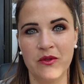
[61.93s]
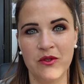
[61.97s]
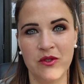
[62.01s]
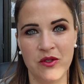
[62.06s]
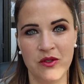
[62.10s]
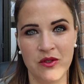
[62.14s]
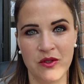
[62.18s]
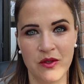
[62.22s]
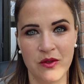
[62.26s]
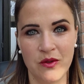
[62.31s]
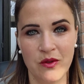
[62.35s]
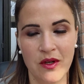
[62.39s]

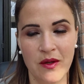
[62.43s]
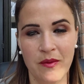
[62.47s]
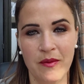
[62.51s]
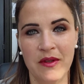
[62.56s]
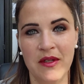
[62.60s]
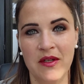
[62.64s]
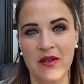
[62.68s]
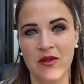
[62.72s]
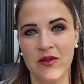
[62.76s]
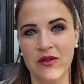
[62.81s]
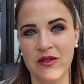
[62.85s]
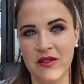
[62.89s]
just a dream and
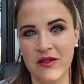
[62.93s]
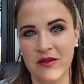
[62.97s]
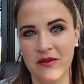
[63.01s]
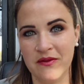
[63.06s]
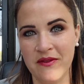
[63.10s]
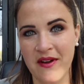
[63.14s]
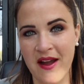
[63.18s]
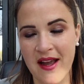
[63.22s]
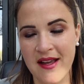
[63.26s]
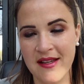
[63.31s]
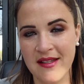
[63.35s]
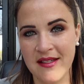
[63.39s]
that you're still
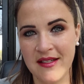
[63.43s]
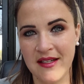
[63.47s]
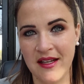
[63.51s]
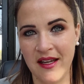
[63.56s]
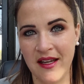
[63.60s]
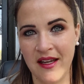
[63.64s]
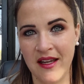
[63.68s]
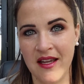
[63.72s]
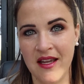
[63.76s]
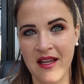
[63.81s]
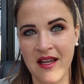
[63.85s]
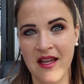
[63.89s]

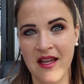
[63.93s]
fasting,